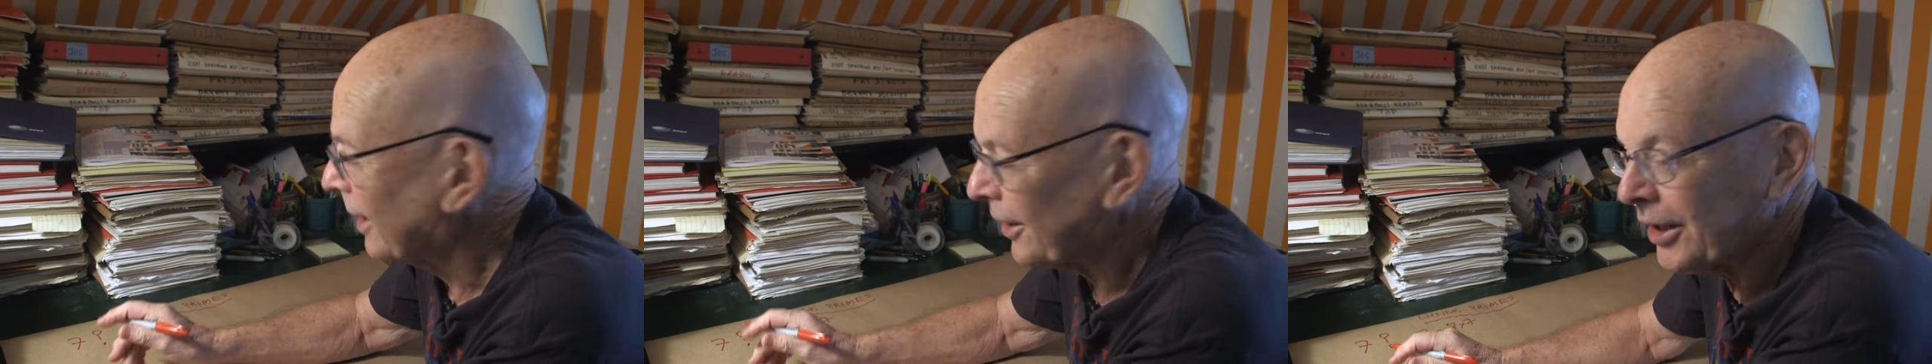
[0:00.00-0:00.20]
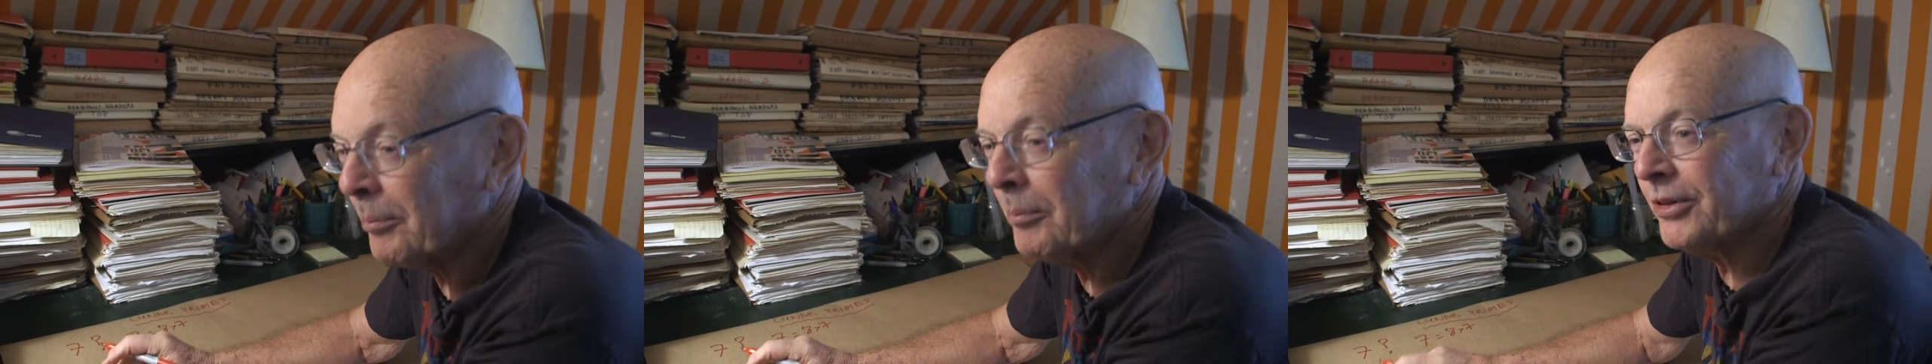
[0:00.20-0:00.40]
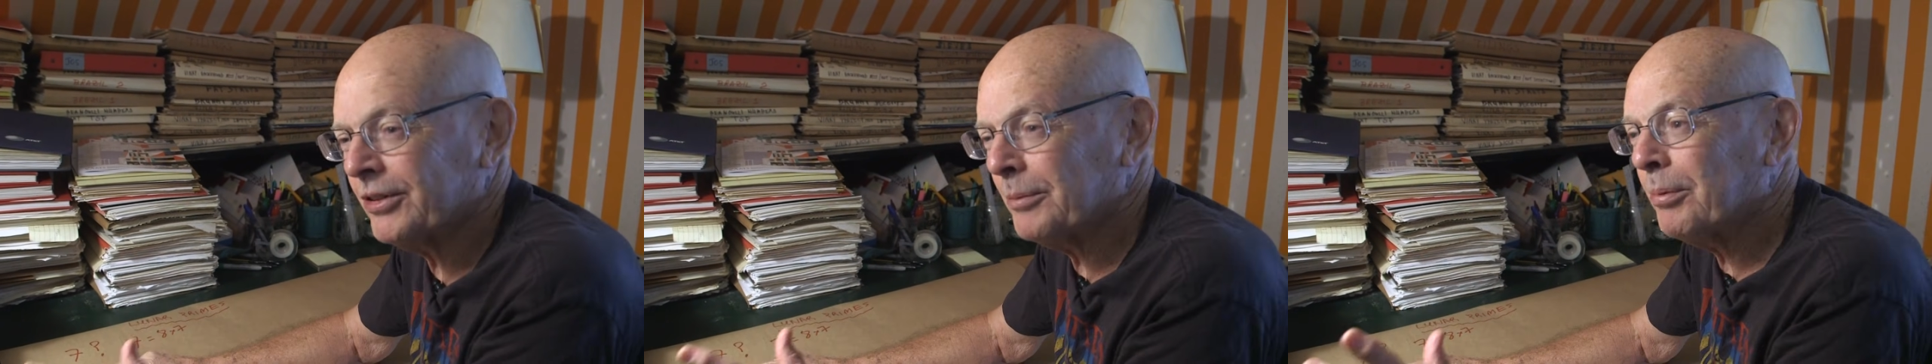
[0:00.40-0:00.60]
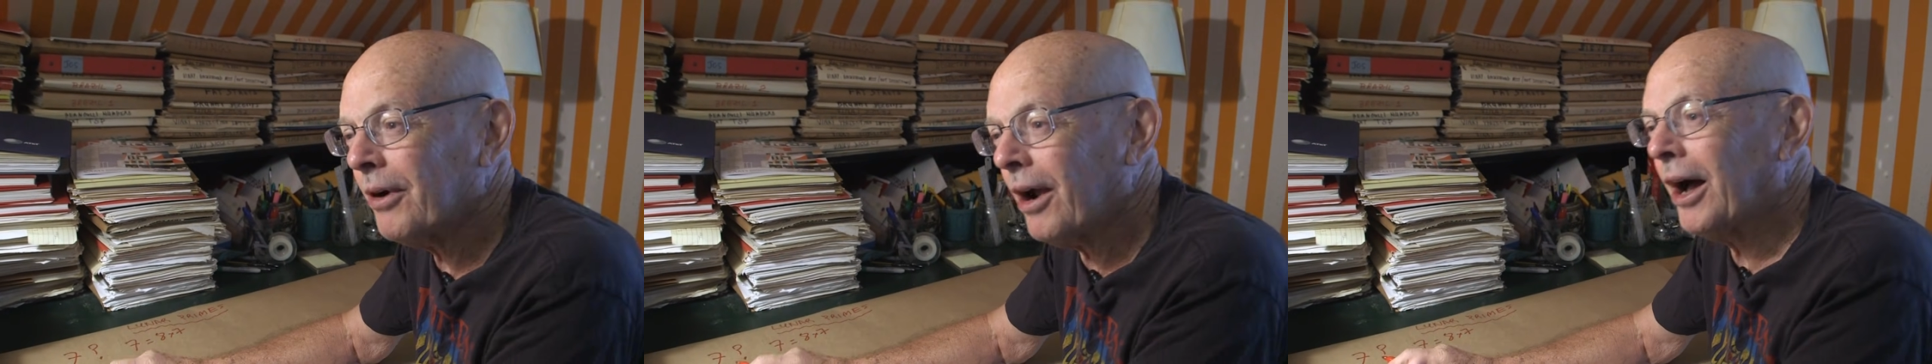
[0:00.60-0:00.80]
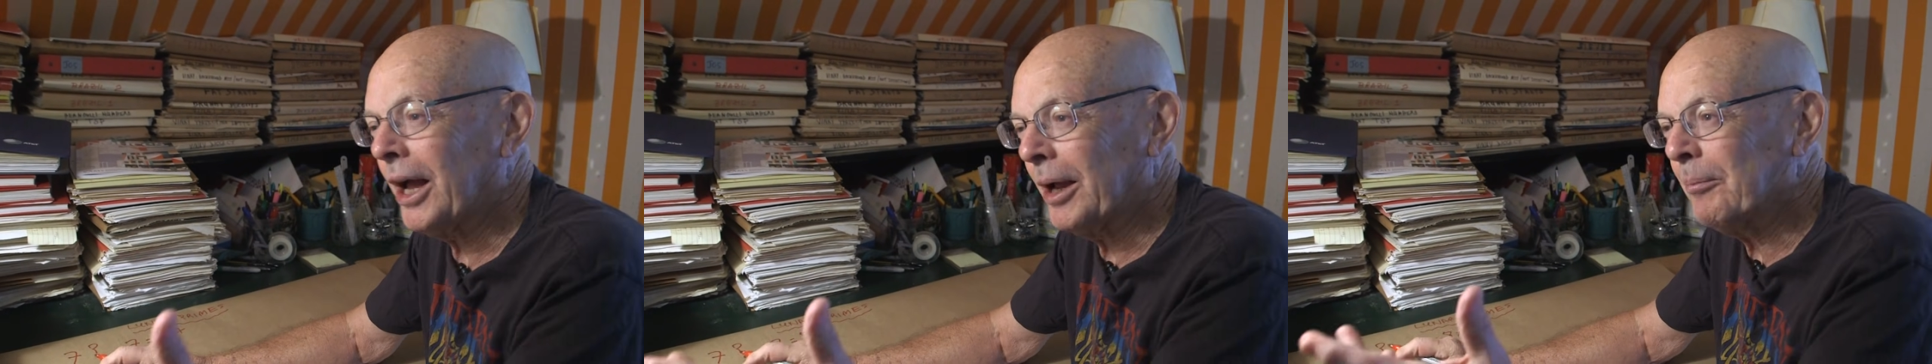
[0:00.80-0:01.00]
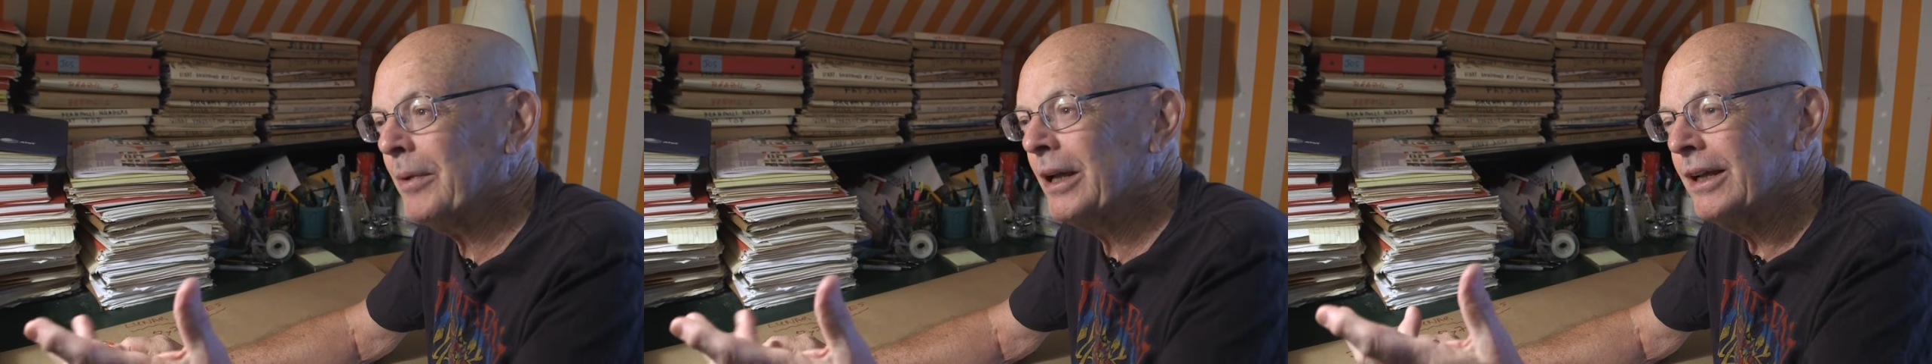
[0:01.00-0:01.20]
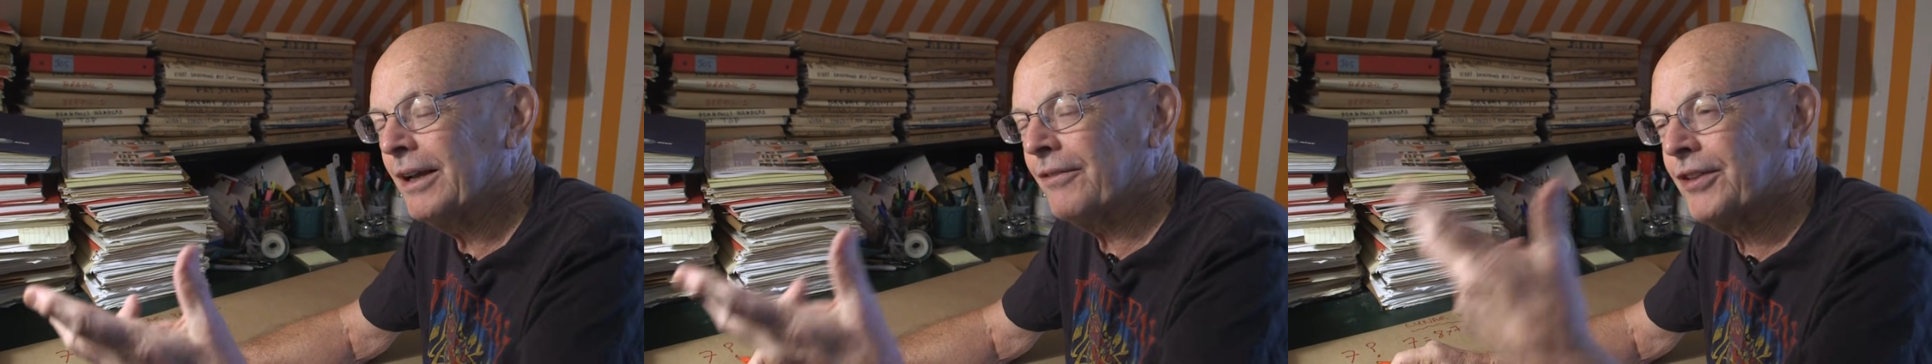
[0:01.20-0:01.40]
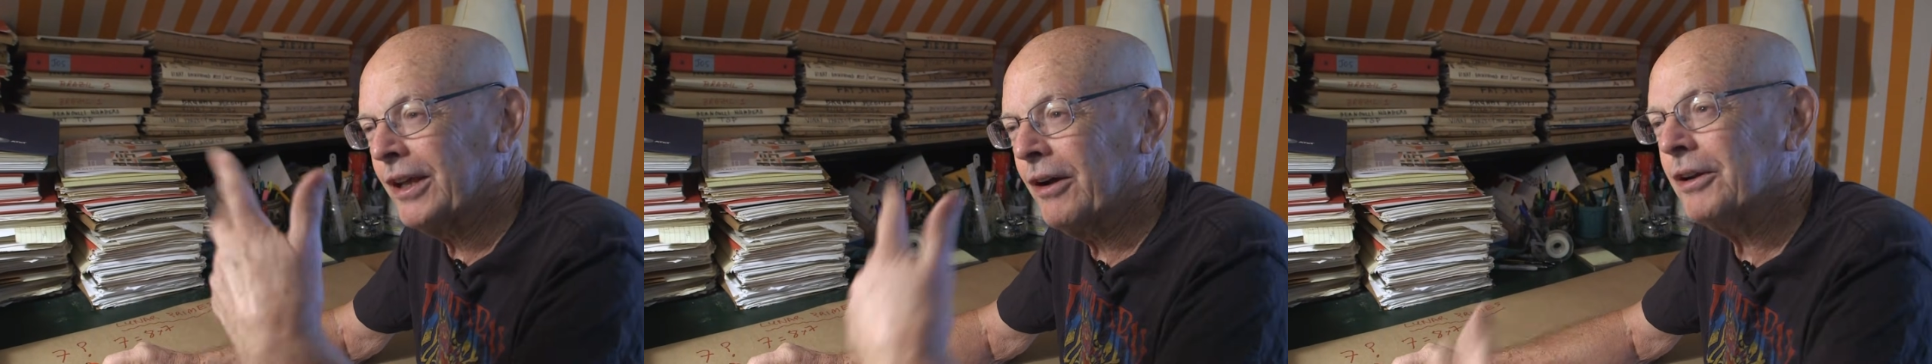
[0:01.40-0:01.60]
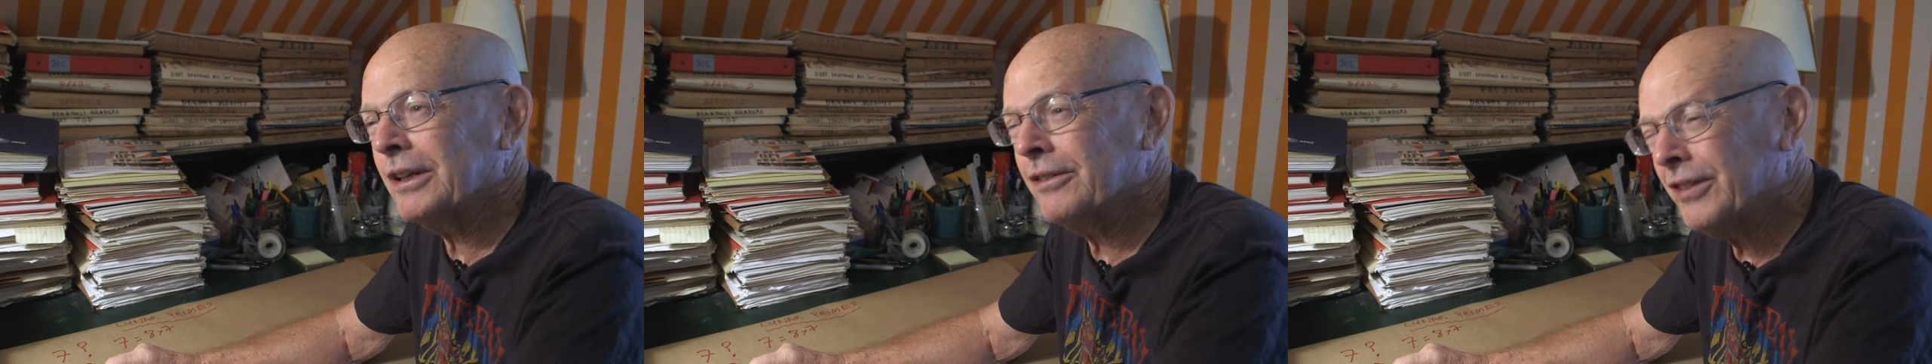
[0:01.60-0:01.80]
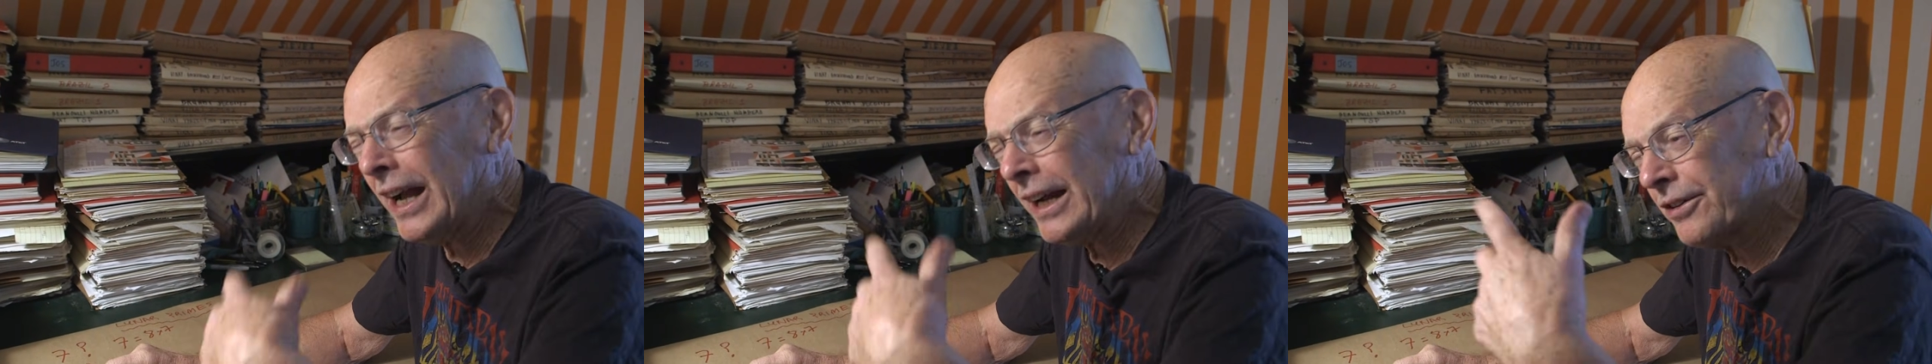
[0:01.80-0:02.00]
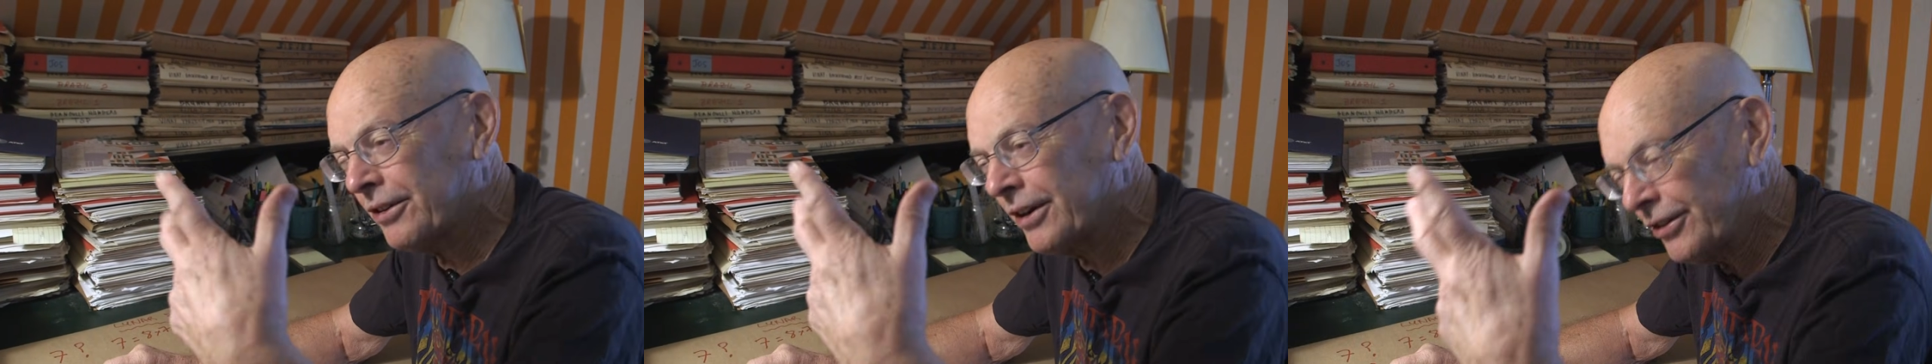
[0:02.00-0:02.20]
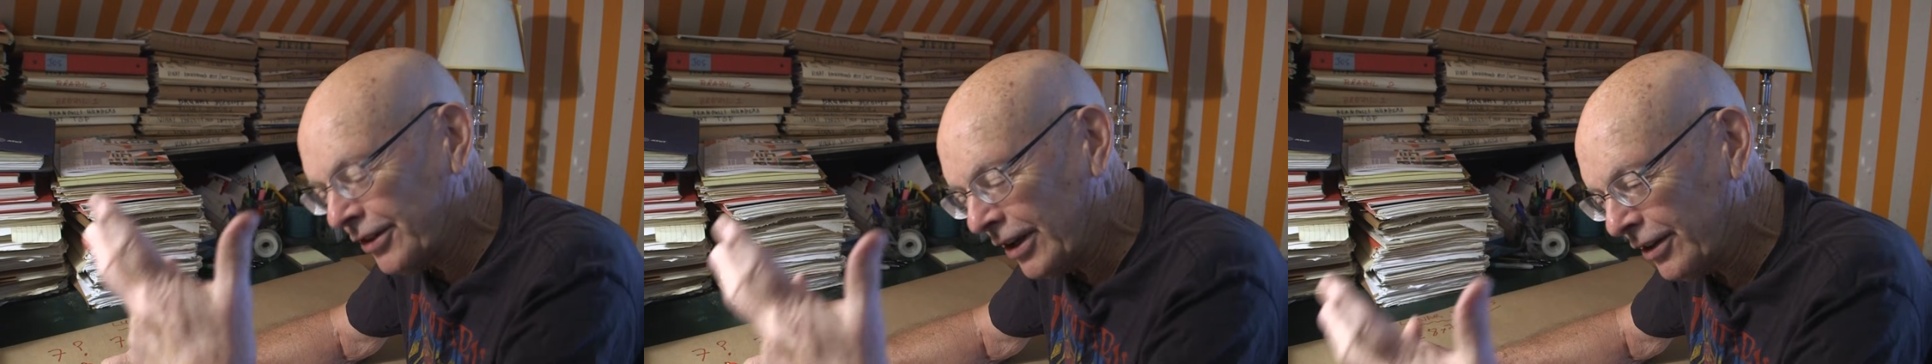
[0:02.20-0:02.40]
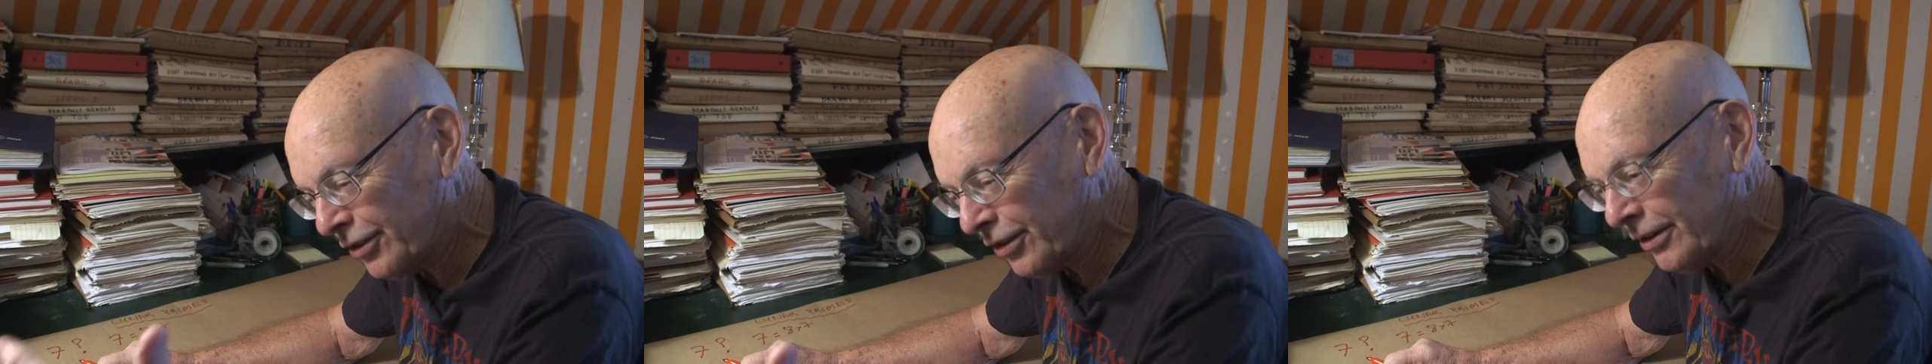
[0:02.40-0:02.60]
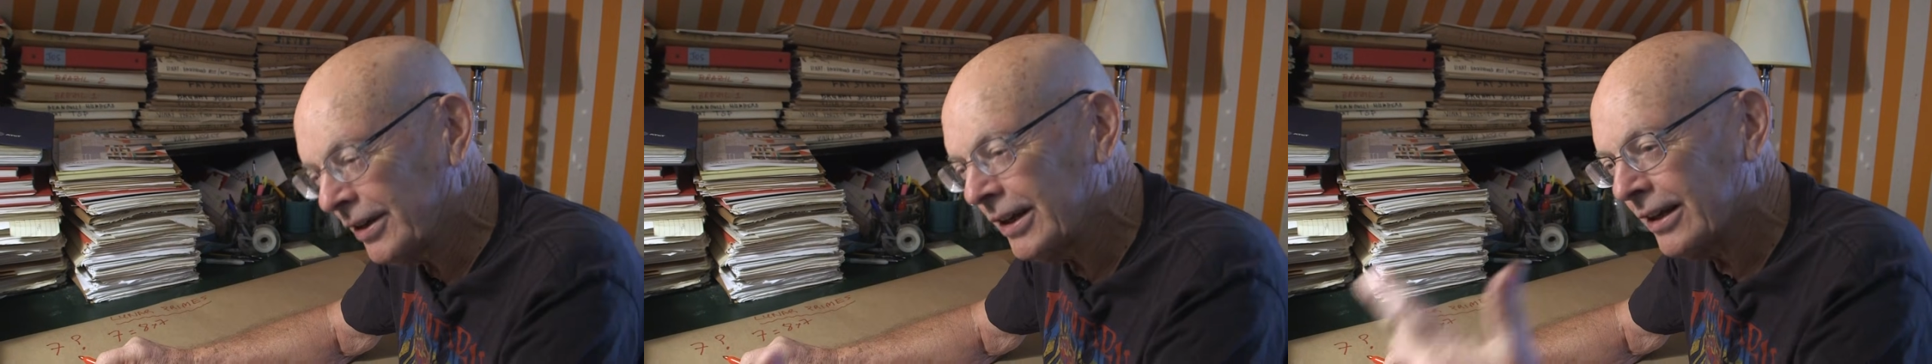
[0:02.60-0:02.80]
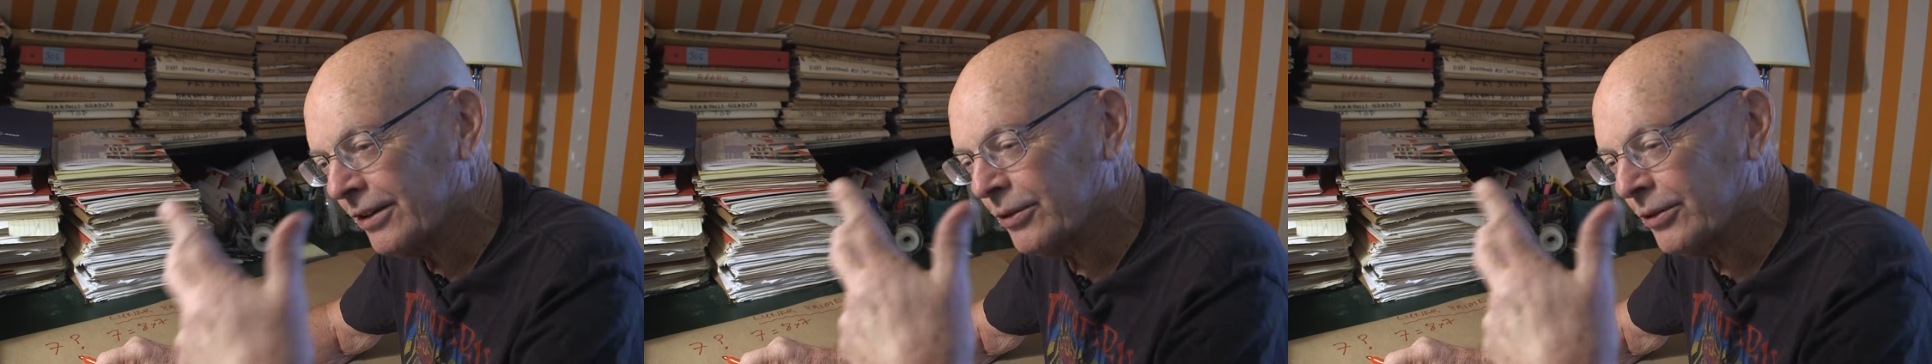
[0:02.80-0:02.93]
a number's a prime if the only factorization